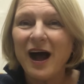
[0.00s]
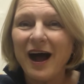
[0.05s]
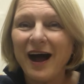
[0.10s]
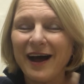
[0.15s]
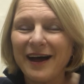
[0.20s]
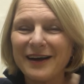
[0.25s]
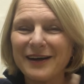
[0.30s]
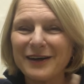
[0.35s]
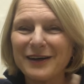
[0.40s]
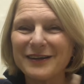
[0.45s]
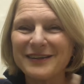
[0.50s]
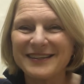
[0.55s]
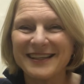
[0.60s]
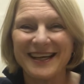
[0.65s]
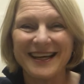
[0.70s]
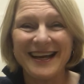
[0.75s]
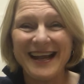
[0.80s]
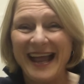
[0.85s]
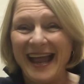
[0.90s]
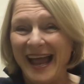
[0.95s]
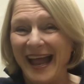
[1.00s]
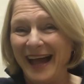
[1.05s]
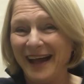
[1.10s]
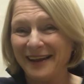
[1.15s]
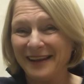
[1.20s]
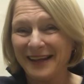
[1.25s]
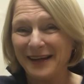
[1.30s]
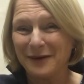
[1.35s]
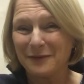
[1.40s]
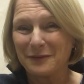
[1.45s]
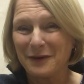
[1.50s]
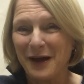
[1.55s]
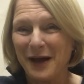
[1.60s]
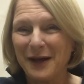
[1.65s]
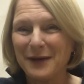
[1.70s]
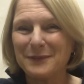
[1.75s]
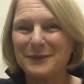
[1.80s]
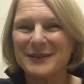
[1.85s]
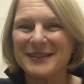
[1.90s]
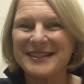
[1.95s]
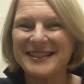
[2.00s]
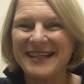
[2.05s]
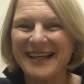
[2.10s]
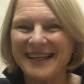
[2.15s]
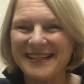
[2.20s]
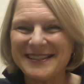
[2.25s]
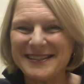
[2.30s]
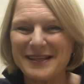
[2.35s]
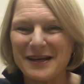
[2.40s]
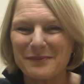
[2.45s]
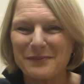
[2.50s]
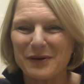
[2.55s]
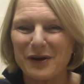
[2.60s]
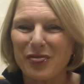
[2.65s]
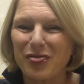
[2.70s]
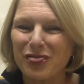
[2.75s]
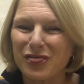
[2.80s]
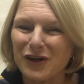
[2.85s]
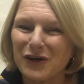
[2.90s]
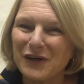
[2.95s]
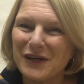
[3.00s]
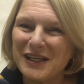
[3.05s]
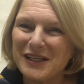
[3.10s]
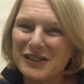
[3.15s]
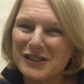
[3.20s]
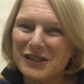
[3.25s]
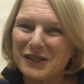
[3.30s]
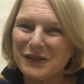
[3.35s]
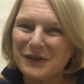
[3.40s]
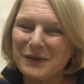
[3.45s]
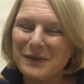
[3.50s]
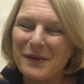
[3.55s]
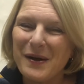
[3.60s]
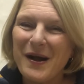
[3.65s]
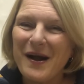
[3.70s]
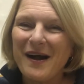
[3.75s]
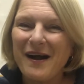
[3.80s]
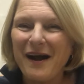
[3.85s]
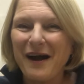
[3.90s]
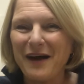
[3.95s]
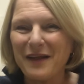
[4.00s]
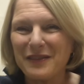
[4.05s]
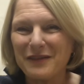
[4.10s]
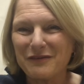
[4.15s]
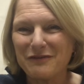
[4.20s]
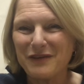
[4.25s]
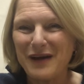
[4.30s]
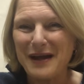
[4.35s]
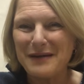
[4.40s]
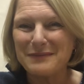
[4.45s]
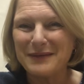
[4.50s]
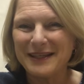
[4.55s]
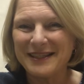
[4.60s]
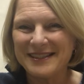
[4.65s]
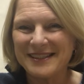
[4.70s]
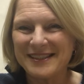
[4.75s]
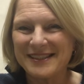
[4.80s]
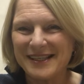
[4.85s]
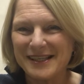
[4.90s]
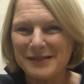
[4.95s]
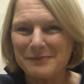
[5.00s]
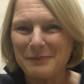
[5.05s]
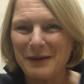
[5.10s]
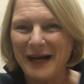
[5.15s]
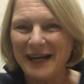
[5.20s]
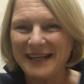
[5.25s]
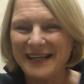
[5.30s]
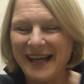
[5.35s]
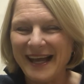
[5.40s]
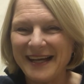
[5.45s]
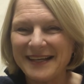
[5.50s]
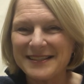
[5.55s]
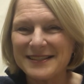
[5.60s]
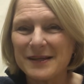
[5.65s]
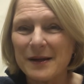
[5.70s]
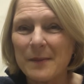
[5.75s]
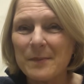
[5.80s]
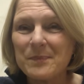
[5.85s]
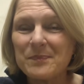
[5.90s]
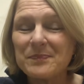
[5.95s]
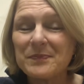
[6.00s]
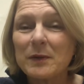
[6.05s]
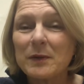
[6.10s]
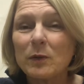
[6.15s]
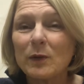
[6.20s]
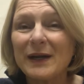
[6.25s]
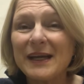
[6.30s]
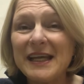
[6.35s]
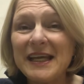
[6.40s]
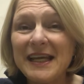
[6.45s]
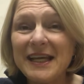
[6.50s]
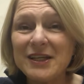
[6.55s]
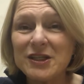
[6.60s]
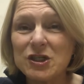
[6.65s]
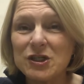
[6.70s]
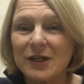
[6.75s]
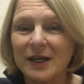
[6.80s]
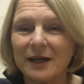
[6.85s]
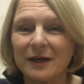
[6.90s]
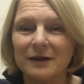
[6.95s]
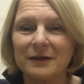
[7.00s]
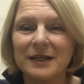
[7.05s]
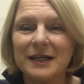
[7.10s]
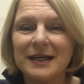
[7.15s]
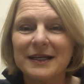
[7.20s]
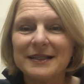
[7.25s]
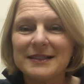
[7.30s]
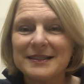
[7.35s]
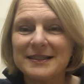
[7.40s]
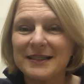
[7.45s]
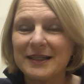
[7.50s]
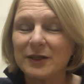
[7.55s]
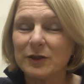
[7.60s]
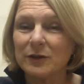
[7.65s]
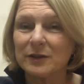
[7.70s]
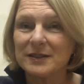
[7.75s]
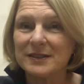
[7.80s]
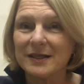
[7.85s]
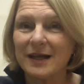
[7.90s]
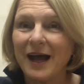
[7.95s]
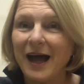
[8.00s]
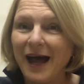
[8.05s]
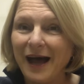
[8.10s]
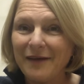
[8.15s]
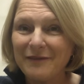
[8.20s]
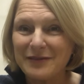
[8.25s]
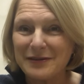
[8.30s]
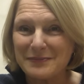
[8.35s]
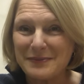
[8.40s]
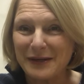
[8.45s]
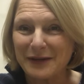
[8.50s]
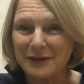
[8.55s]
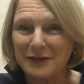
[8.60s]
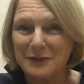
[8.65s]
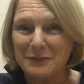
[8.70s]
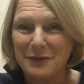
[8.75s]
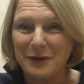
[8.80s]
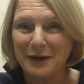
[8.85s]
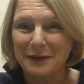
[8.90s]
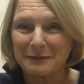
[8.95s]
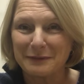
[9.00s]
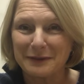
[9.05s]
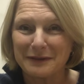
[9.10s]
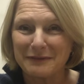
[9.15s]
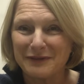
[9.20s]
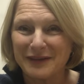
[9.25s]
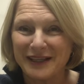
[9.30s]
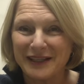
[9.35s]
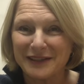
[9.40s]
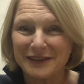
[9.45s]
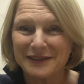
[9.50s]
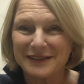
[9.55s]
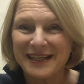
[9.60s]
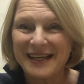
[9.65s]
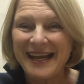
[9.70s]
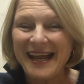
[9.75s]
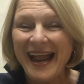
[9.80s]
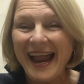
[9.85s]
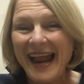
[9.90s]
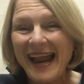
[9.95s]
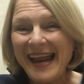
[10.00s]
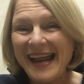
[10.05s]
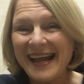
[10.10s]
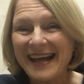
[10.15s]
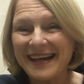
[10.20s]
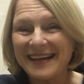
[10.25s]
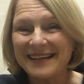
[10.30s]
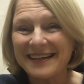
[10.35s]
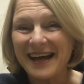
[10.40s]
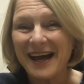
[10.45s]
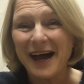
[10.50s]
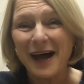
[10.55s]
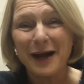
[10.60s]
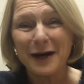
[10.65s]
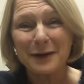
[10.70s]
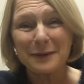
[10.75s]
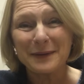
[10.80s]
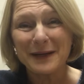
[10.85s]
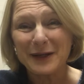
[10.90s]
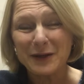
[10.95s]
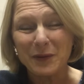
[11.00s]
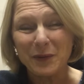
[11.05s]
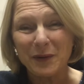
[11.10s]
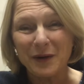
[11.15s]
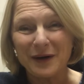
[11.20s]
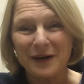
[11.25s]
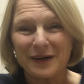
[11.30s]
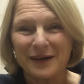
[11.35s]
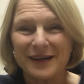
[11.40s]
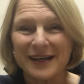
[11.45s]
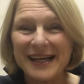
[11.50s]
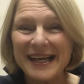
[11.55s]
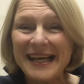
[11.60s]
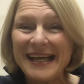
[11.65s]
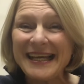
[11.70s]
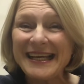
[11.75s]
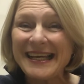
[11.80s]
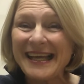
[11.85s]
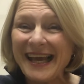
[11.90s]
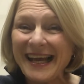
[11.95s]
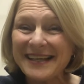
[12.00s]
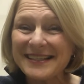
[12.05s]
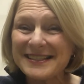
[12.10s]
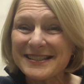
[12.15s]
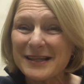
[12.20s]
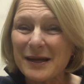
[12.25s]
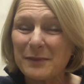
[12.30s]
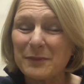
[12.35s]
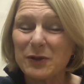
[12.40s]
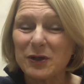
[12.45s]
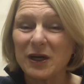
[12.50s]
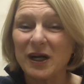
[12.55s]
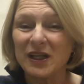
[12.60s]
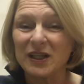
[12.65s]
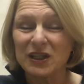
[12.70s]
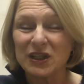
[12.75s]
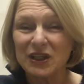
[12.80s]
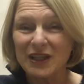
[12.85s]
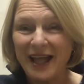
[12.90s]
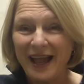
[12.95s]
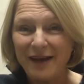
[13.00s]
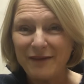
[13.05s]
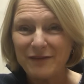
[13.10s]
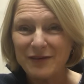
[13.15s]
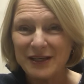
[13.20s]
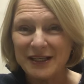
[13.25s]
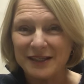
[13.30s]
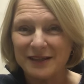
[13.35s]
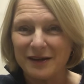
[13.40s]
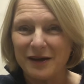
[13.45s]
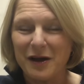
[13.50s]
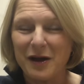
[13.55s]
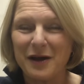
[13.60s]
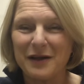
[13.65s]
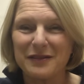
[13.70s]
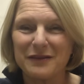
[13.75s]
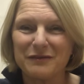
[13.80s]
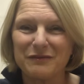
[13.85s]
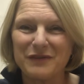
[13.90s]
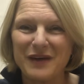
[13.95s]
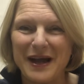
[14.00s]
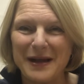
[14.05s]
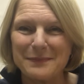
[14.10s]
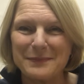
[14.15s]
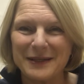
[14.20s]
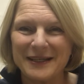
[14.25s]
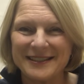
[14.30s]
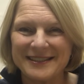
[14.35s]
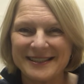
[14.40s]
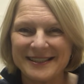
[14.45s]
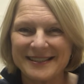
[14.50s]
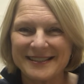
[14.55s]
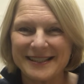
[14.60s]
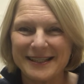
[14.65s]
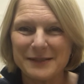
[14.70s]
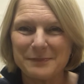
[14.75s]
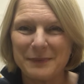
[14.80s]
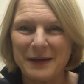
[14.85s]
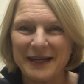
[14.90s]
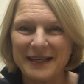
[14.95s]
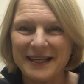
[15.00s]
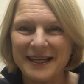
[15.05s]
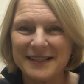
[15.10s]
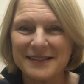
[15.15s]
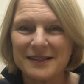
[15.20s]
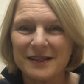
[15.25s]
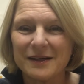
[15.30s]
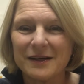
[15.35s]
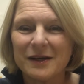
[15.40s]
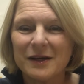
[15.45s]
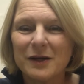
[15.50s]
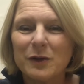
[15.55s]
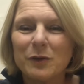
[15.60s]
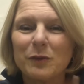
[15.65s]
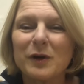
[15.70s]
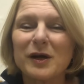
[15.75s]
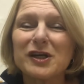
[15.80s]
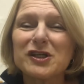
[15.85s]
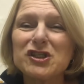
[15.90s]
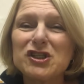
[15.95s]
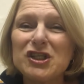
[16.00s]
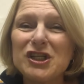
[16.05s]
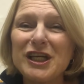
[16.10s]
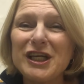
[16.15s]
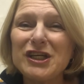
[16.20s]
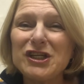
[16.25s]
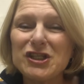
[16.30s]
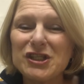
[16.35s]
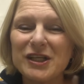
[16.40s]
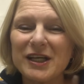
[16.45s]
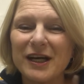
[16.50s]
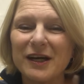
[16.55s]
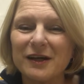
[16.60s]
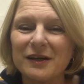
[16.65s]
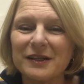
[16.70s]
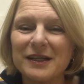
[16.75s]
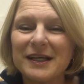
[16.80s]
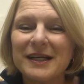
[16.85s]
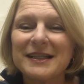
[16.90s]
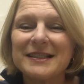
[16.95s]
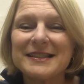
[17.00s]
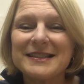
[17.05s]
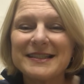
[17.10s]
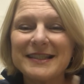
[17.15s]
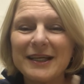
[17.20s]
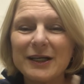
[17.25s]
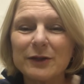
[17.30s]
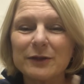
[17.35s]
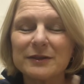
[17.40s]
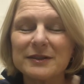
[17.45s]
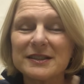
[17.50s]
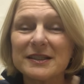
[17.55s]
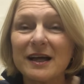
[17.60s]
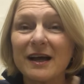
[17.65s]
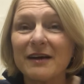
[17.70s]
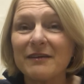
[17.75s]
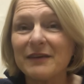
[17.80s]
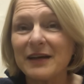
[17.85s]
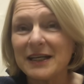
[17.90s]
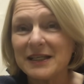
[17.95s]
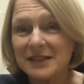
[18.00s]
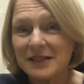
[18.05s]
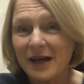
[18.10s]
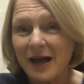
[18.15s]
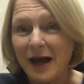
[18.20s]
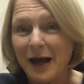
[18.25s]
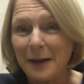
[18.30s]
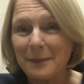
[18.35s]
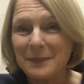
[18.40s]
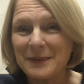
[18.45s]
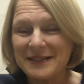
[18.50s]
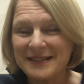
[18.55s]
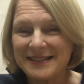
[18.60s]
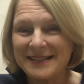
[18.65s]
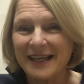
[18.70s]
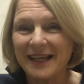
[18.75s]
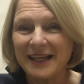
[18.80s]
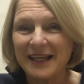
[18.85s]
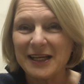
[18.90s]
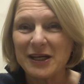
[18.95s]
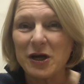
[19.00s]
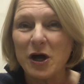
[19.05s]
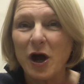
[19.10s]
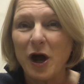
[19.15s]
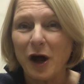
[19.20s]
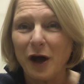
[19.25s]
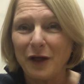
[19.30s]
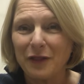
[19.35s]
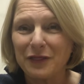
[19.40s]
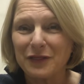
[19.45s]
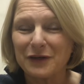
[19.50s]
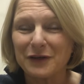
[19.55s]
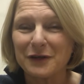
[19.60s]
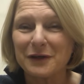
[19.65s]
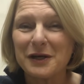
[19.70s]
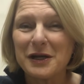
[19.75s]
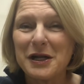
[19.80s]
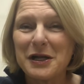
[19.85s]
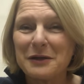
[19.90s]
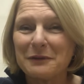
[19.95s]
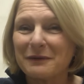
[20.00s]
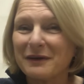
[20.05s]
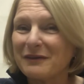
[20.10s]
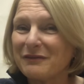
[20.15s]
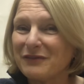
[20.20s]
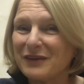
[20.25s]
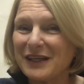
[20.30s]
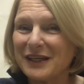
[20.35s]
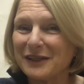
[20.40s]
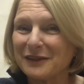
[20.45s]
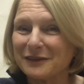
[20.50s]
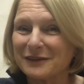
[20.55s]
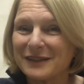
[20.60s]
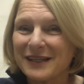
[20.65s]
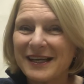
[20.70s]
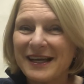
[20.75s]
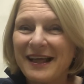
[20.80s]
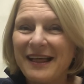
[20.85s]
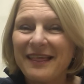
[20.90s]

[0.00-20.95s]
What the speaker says: Honored that Hal Elrod was guest number 32 on the 5-Minute Success Podcast, where he shared secrets of the Miracle Morning Revealed, and Honoree Corder, guest number 11 on the 5-Minute Success Podcast, where she shared secrets of a top-selling author revealed.